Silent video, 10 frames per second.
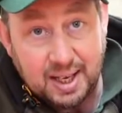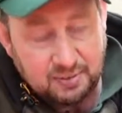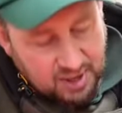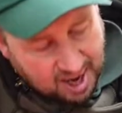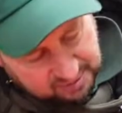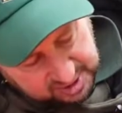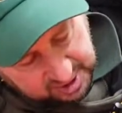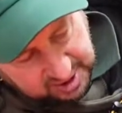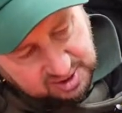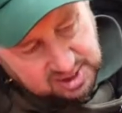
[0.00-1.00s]
If you haven't,
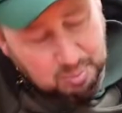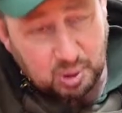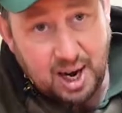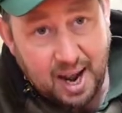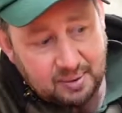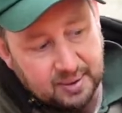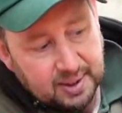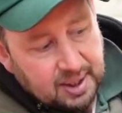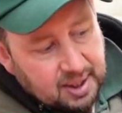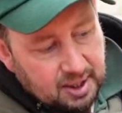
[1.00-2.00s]
you can tip it out.
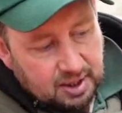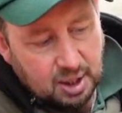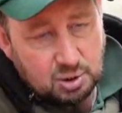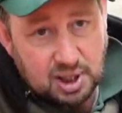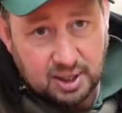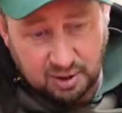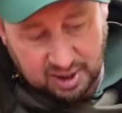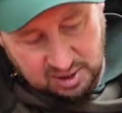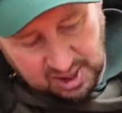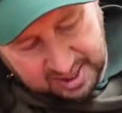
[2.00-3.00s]
Use a little
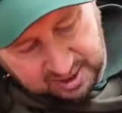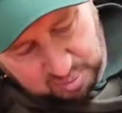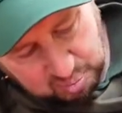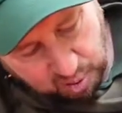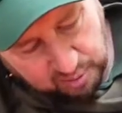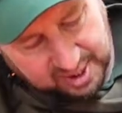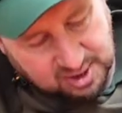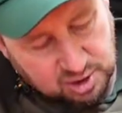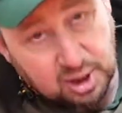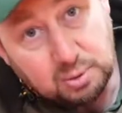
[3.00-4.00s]
container to pour it
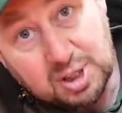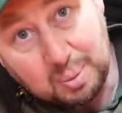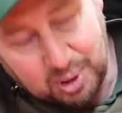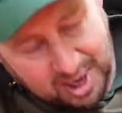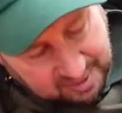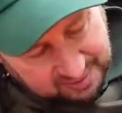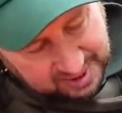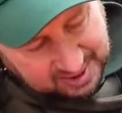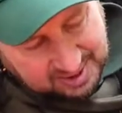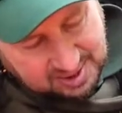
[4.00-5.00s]
into, tip it out and
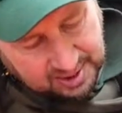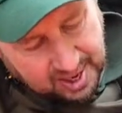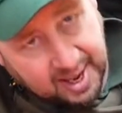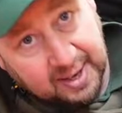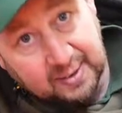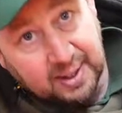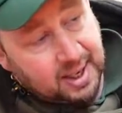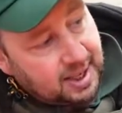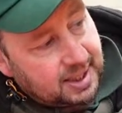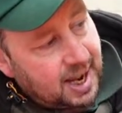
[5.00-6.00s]
get it into there.
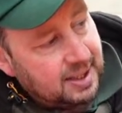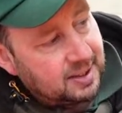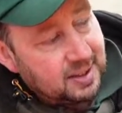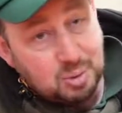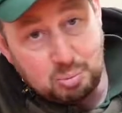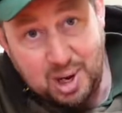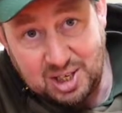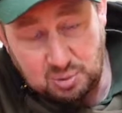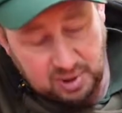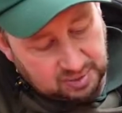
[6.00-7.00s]
Again,
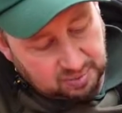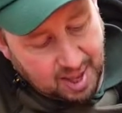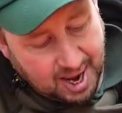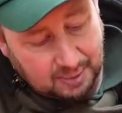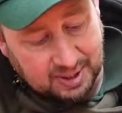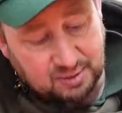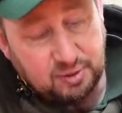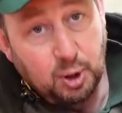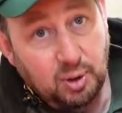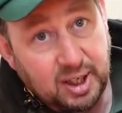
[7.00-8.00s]
best without any
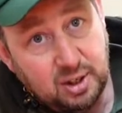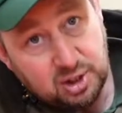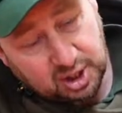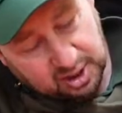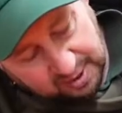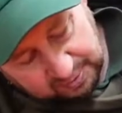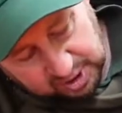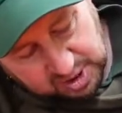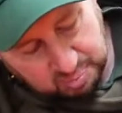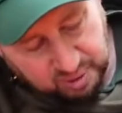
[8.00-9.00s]
fuel in, because you can have to
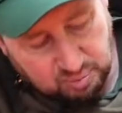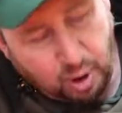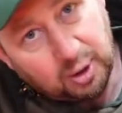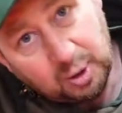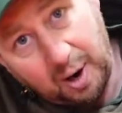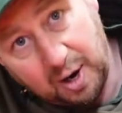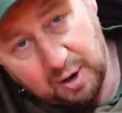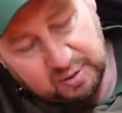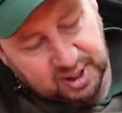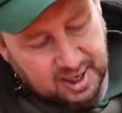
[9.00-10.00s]
tip it right the way
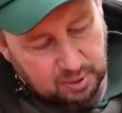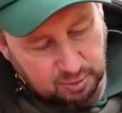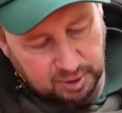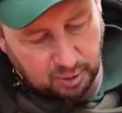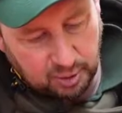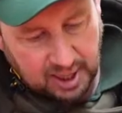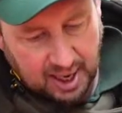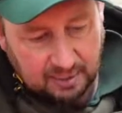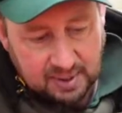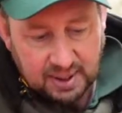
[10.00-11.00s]
over to get all the oil
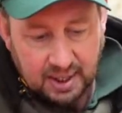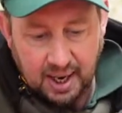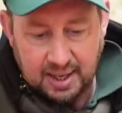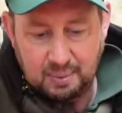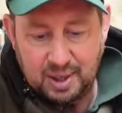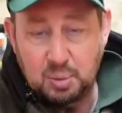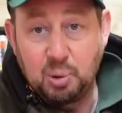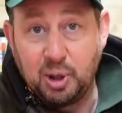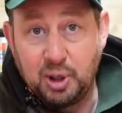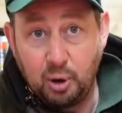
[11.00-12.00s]
out. And then when you're
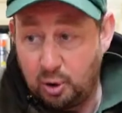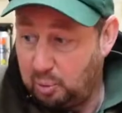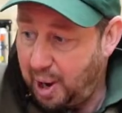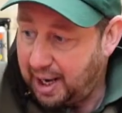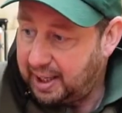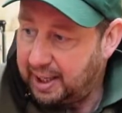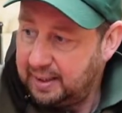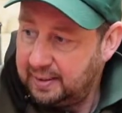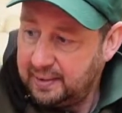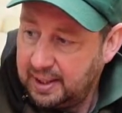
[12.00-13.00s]
putting the oil back
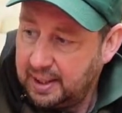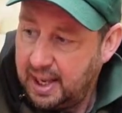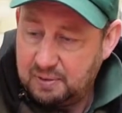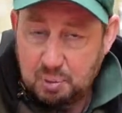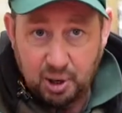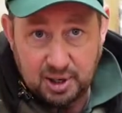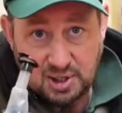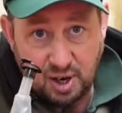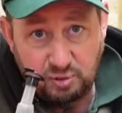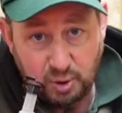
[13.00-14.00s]
in, if you buy
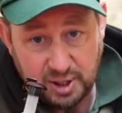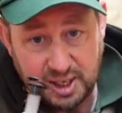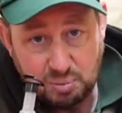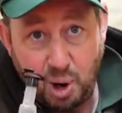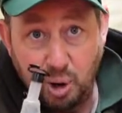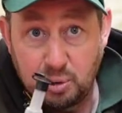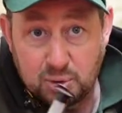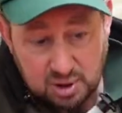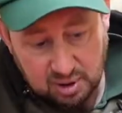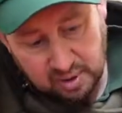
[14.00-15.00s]
yourself one of these
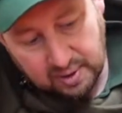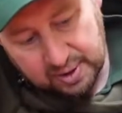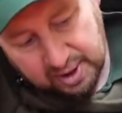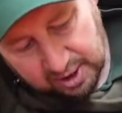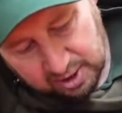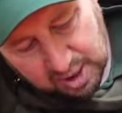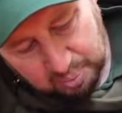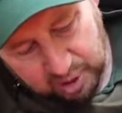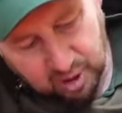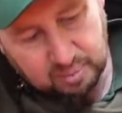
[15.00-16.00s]
bottles, you can
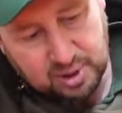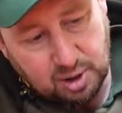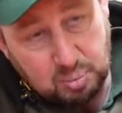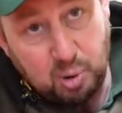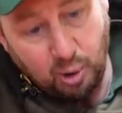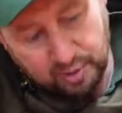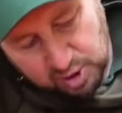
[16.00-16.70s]
tip it up and it's got a pouring